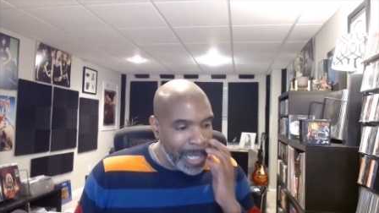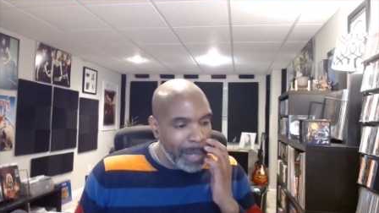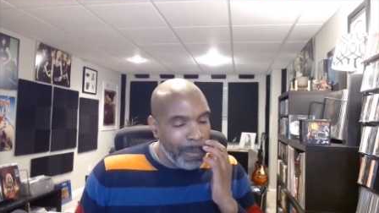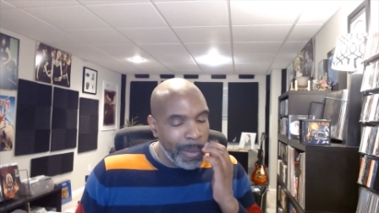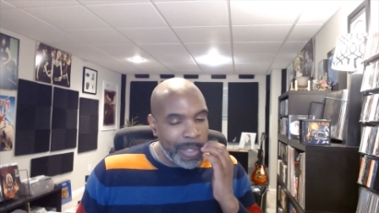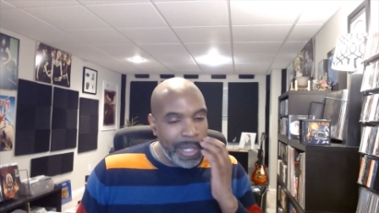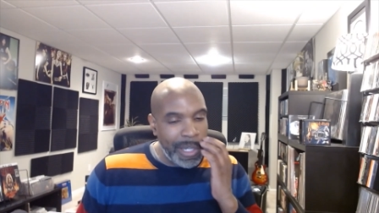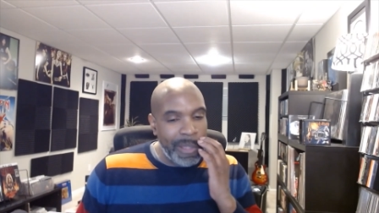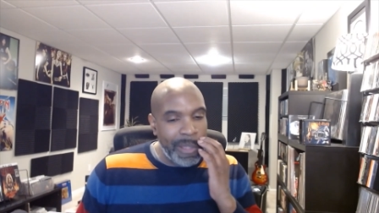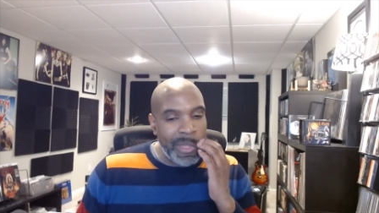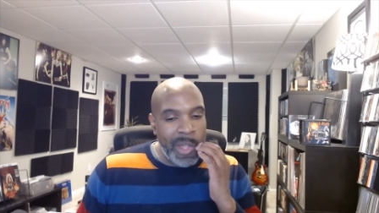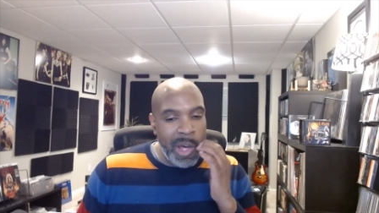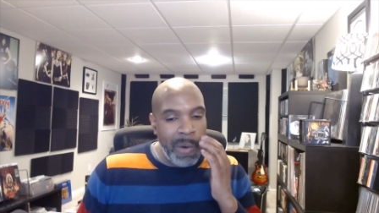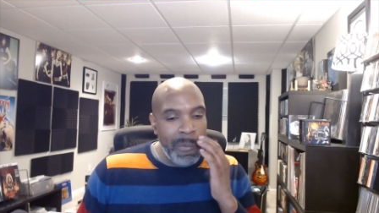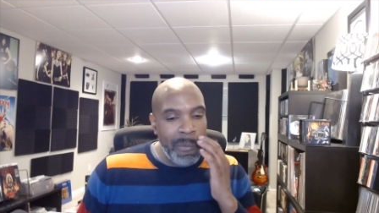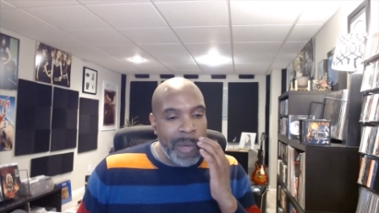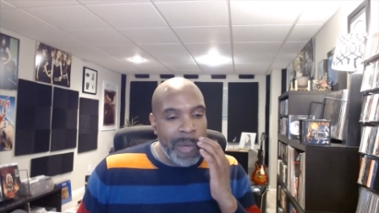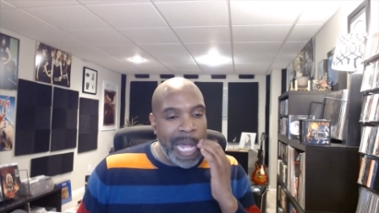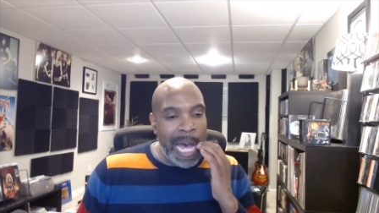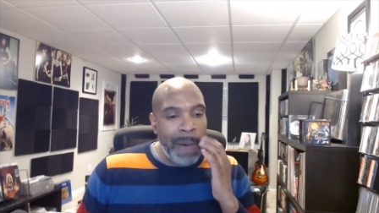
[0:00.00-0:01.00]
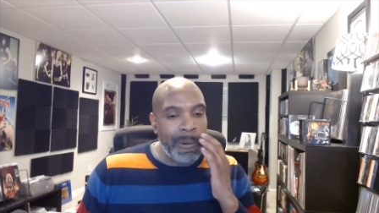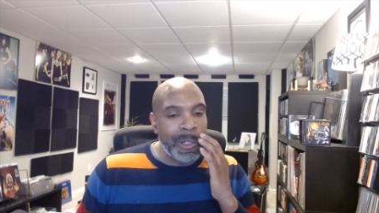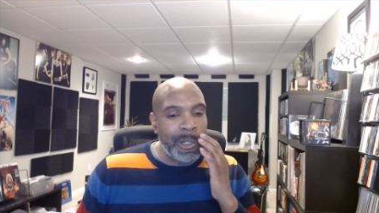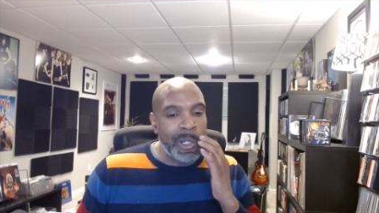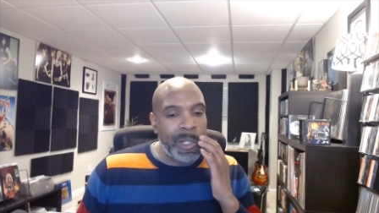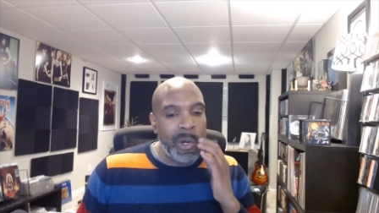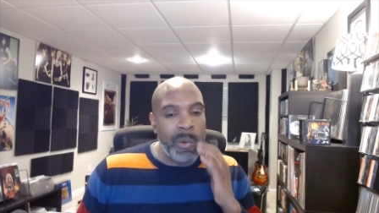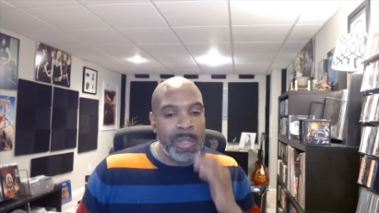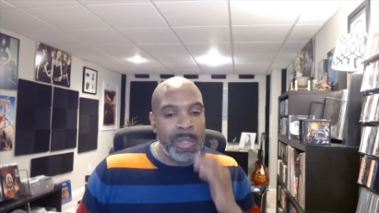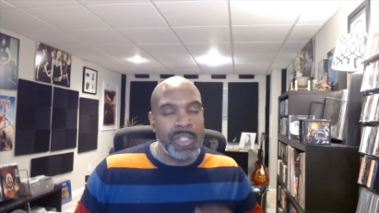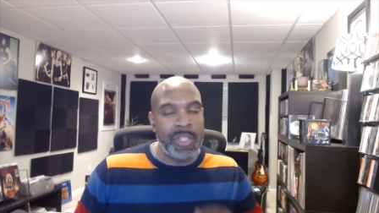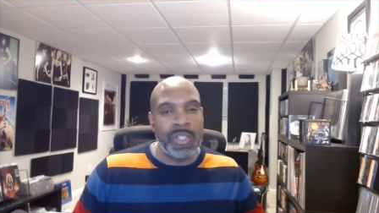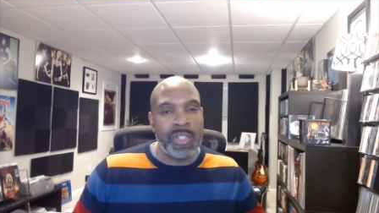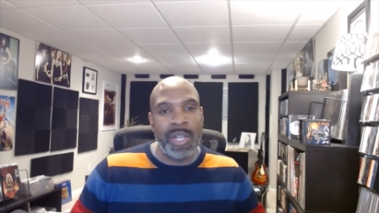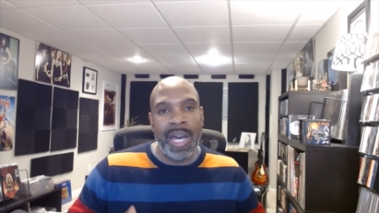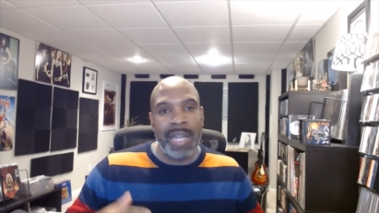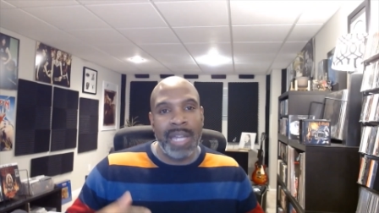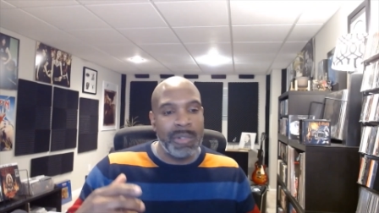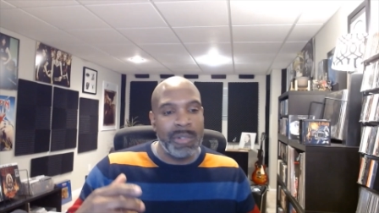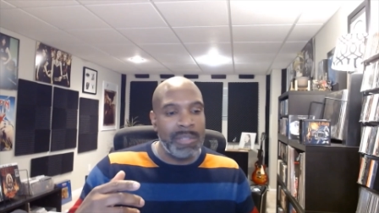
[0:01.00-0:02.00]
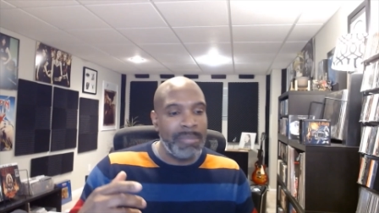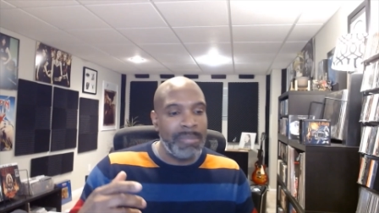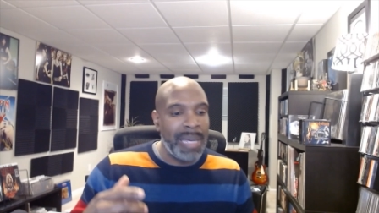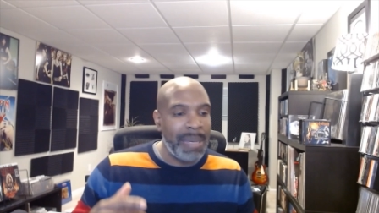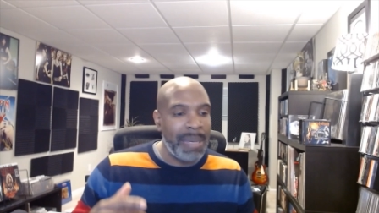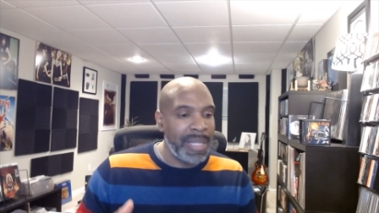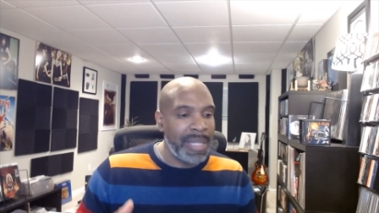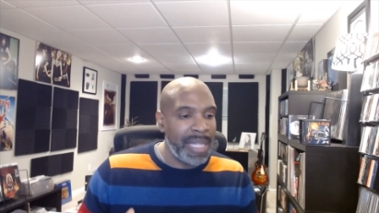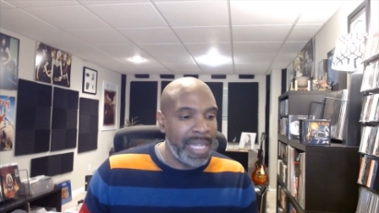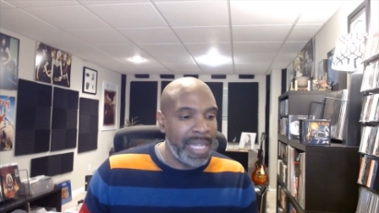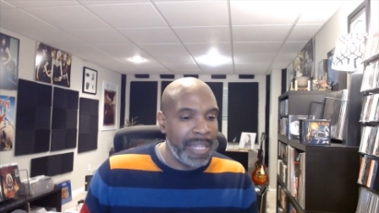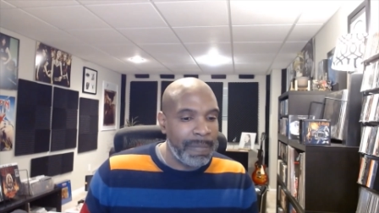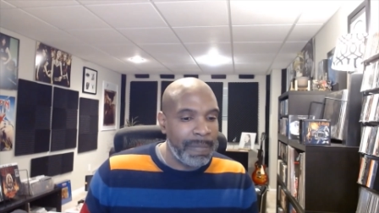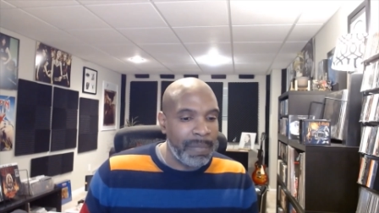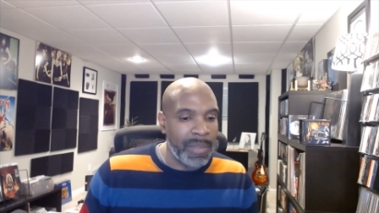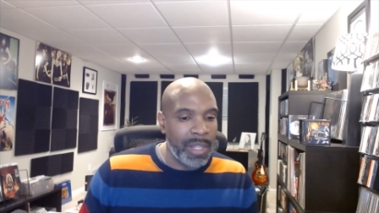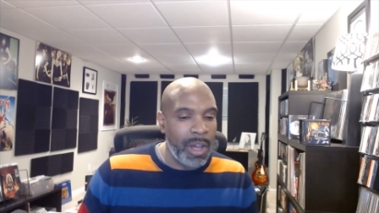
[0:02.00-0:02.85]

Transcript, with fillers: which I thought I would go with genres maybe that